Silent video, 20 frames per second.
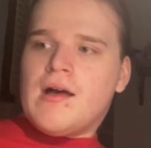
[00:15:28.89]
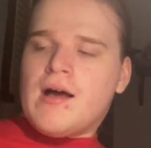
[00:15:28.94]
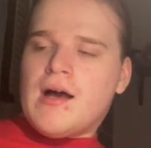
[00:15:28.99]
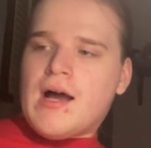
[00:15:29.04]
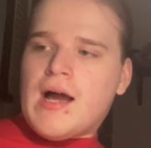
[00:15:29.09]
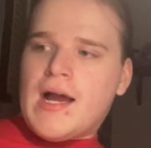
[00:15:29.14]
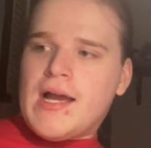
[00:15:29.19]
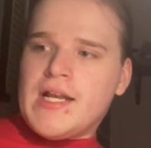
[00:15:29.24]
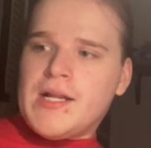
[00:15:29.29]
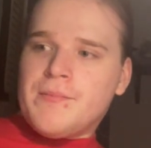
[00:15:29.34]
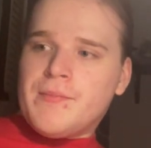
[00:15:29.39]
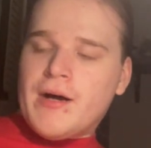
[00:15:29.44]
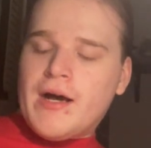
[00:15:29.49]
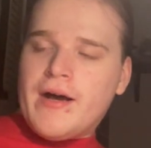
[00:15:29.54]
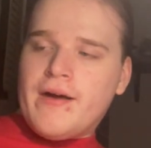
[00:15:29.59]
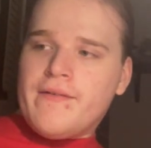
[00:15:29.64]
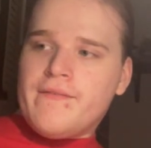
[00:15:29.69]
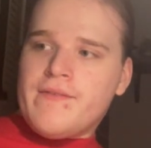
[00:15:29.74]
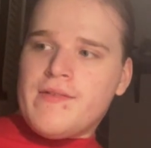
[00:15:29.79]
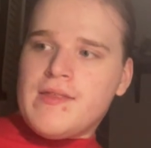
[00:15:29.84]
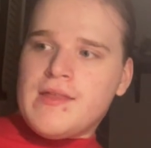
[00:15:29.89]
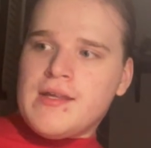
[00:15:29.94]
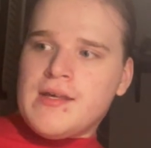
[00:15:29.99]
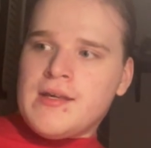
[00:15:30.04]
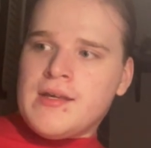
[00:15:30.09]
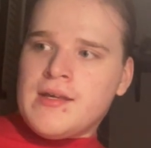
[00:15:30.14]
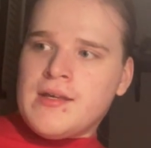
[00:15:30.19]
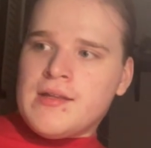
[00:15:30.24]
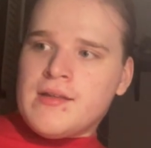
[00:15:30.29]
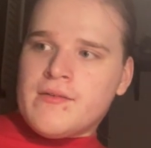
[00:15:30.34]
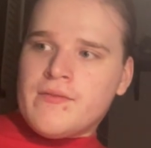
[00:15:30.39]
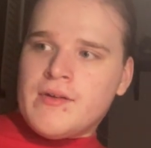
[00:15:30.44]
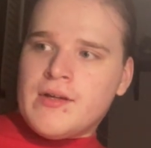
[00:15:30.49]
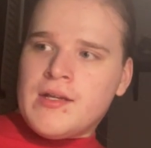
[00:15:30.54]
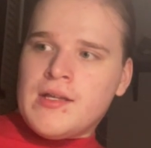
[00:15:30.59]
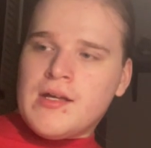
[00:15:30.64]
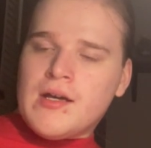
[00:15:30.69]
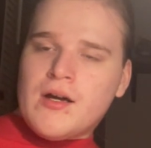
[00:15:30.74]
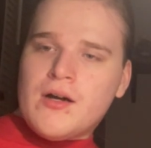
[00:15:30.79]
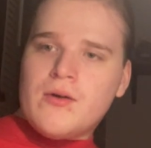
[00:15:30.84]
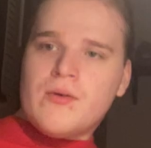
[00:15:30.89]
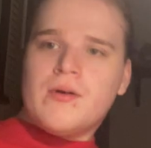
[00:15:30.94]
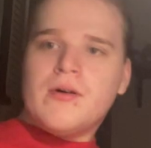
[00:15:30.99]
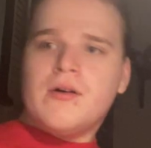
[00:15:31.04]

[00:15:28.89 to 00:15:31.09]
item of the video.